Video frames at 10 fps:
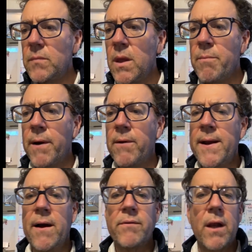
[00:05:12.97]
But right
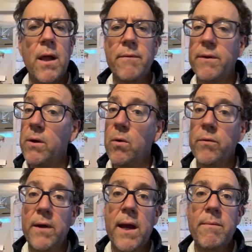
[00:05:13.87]
now I've got a lot of other goals
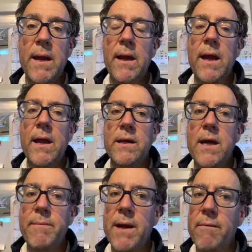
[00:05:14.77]
ahead of me, and
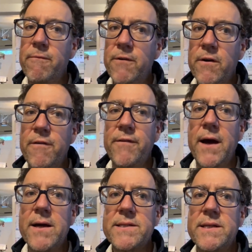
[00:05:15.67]
coming up very
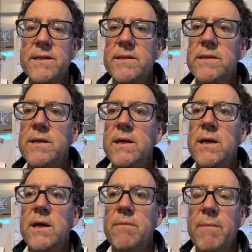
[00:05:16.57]
fast is
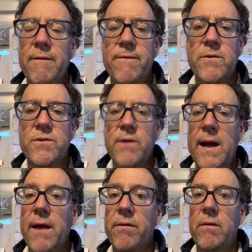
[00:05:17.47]
my first
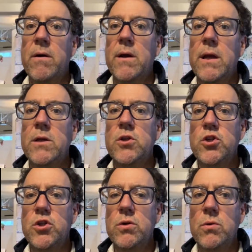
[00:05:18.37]
triathlon in
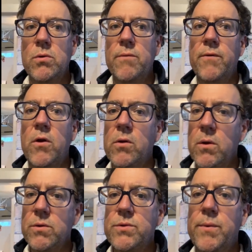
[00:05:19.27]
June. If all
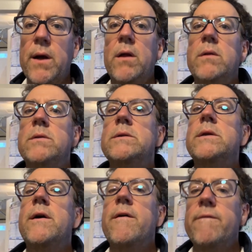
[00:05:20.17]
goes well,
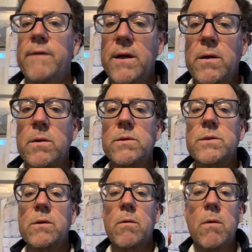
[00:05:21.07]
fingers
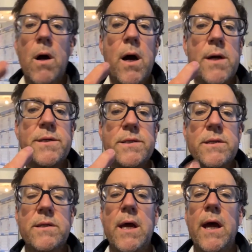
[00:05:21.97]

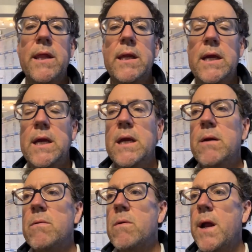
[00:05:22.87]
crossed that the
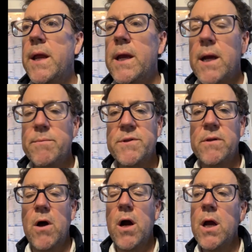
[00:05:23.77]
running comes
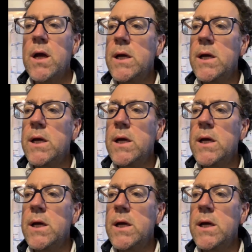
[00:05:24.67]
along.